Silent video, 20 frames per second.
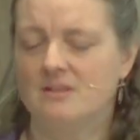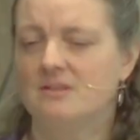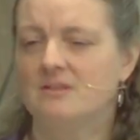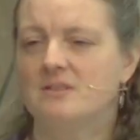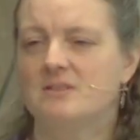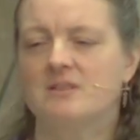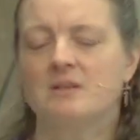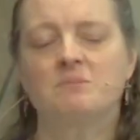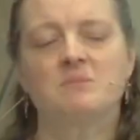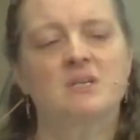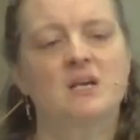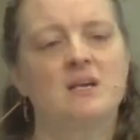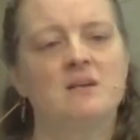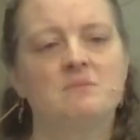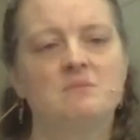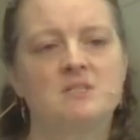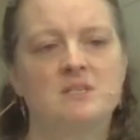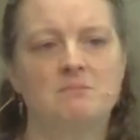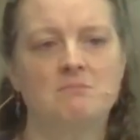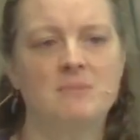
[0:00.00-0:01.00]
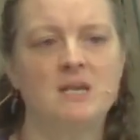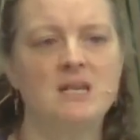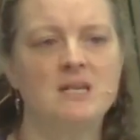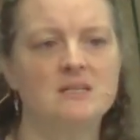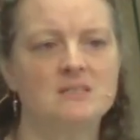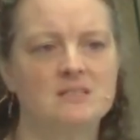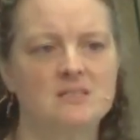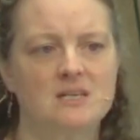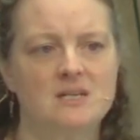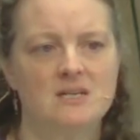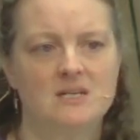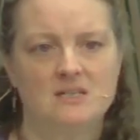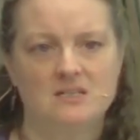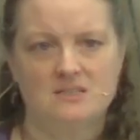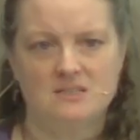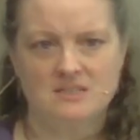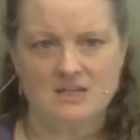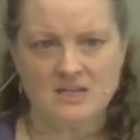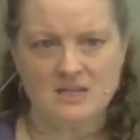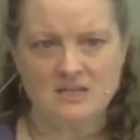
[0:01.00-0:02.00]
Sometimes it means
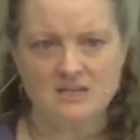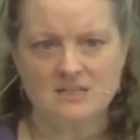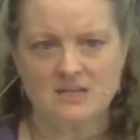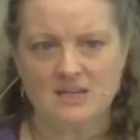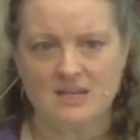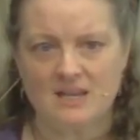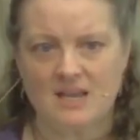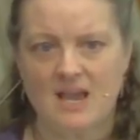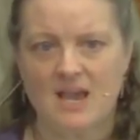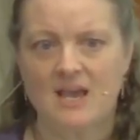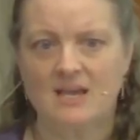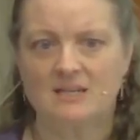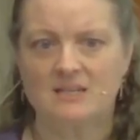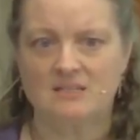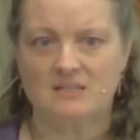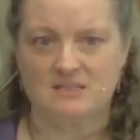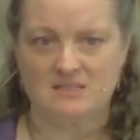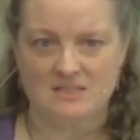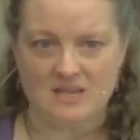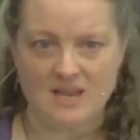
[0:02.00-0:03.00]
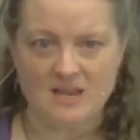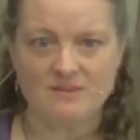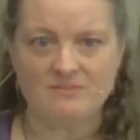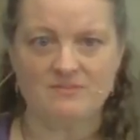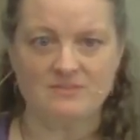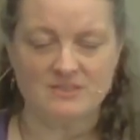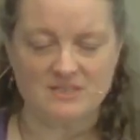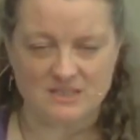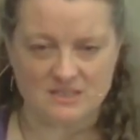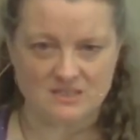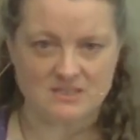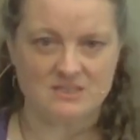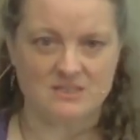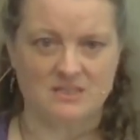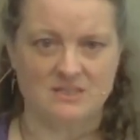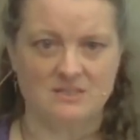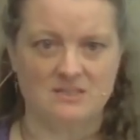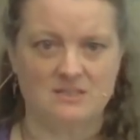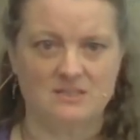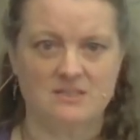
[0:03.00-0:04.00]
standing at a safe
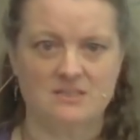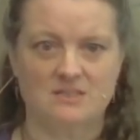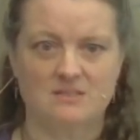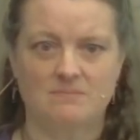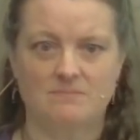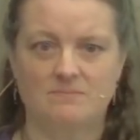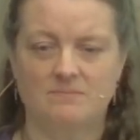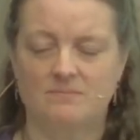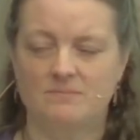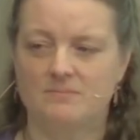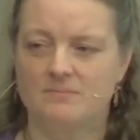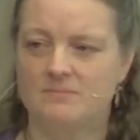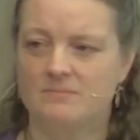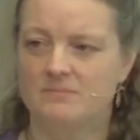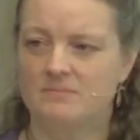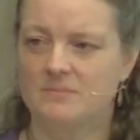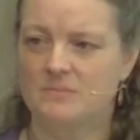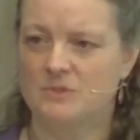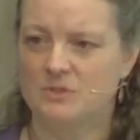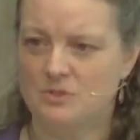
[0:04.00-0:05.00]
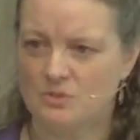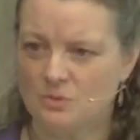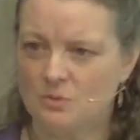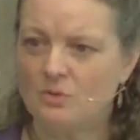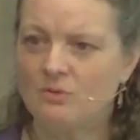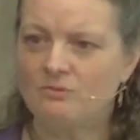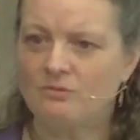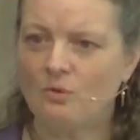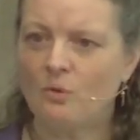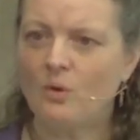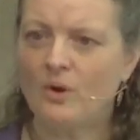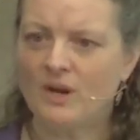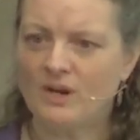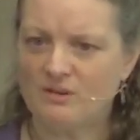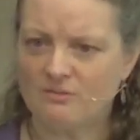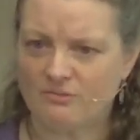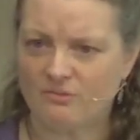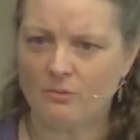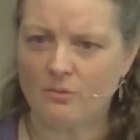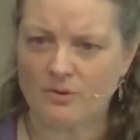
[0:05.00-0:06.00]
distance to avoid
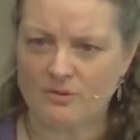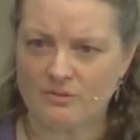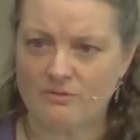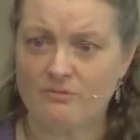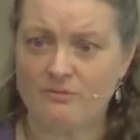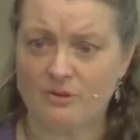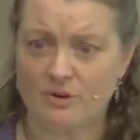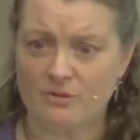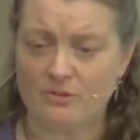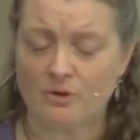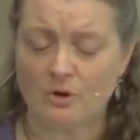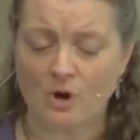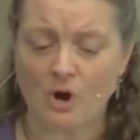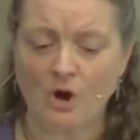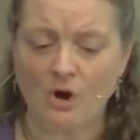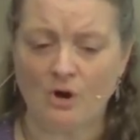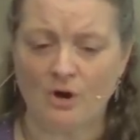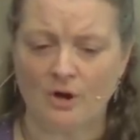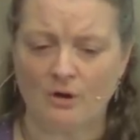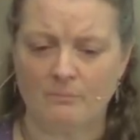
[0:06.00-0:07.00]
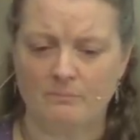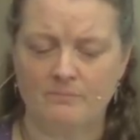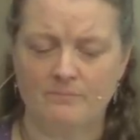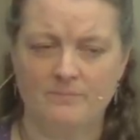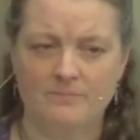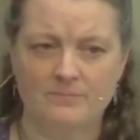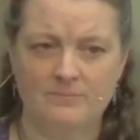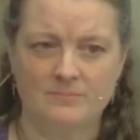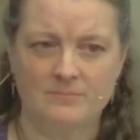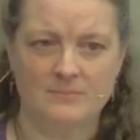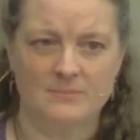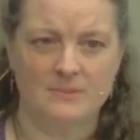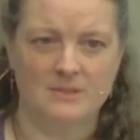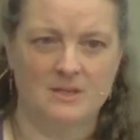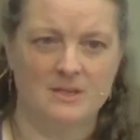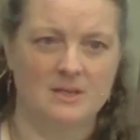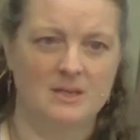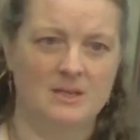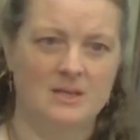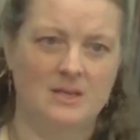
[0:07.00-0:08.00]
further harm.
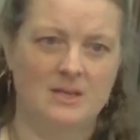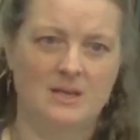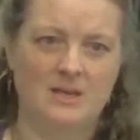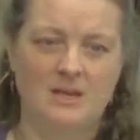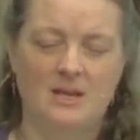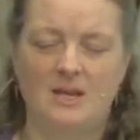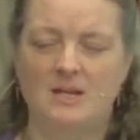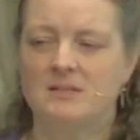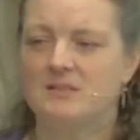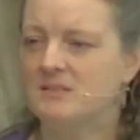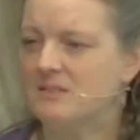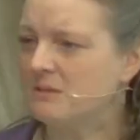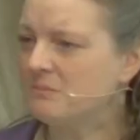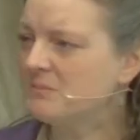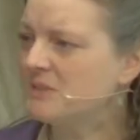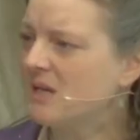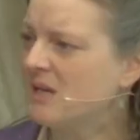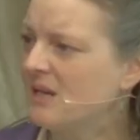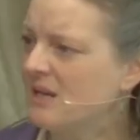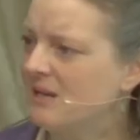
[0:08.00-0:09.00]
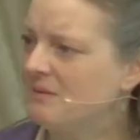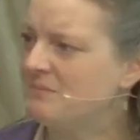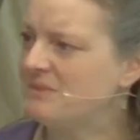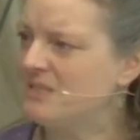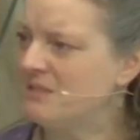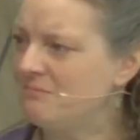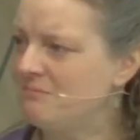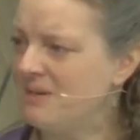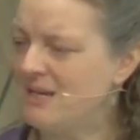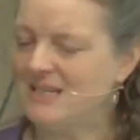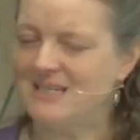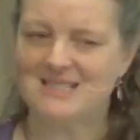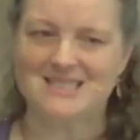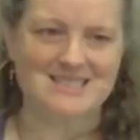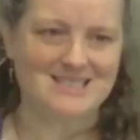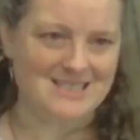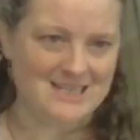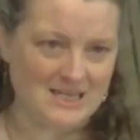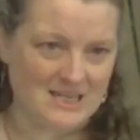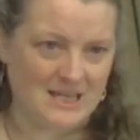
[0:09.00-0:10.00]
And sometimes it means
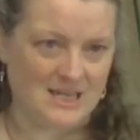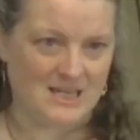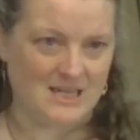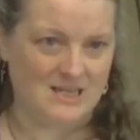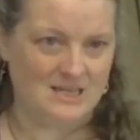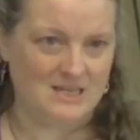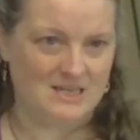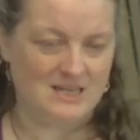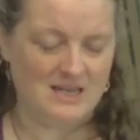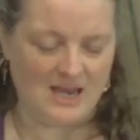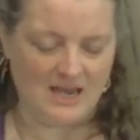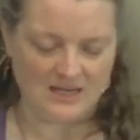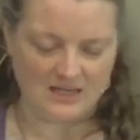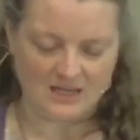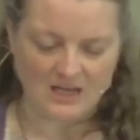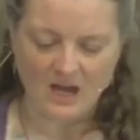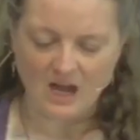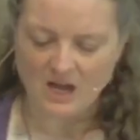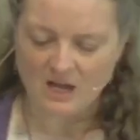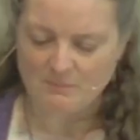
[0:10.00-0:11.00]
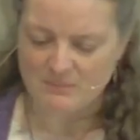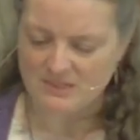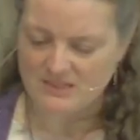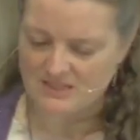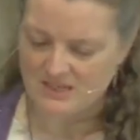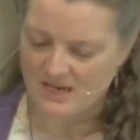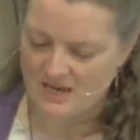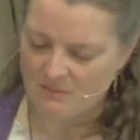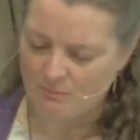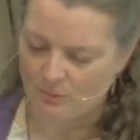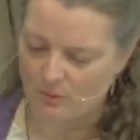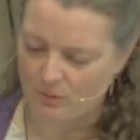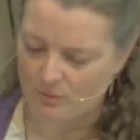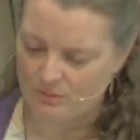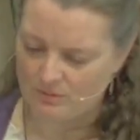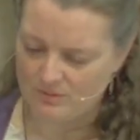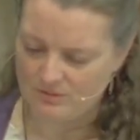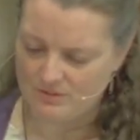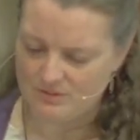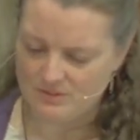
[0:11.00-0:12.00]
sitting at a common table
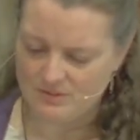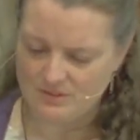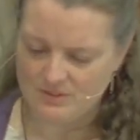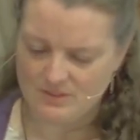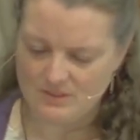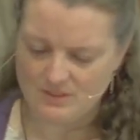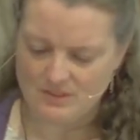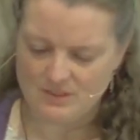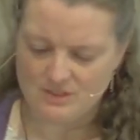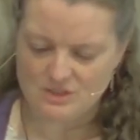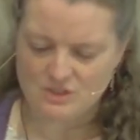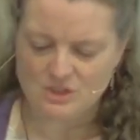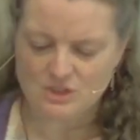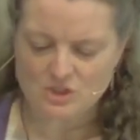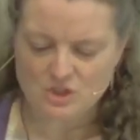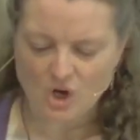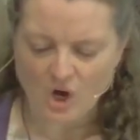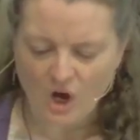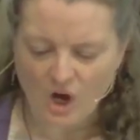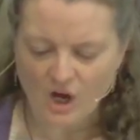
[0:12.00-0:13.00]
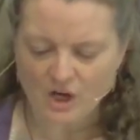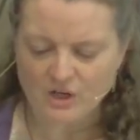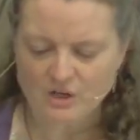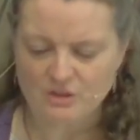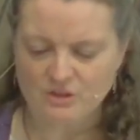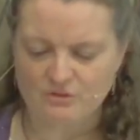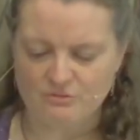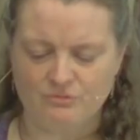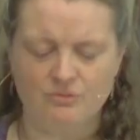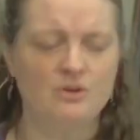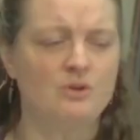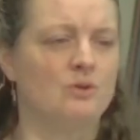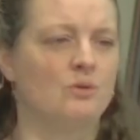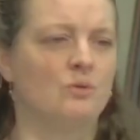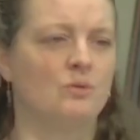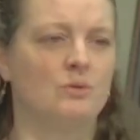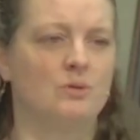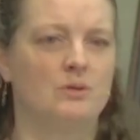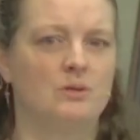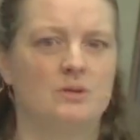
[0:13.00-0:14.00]
to talk
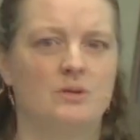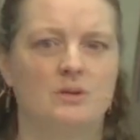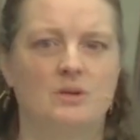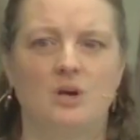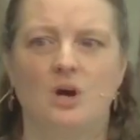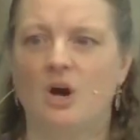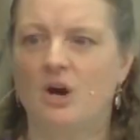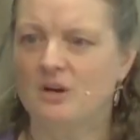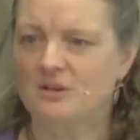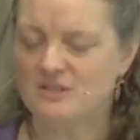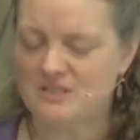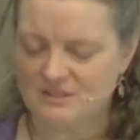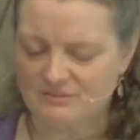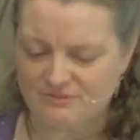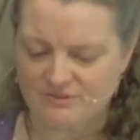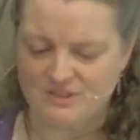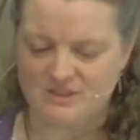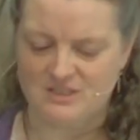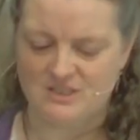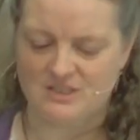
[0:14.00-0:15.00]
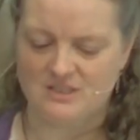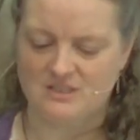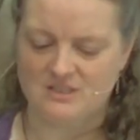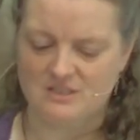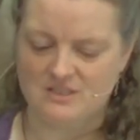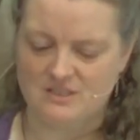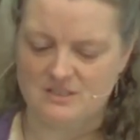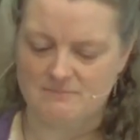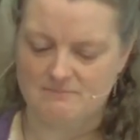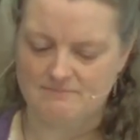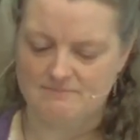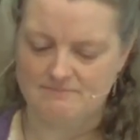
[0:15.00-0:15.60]
through our differences.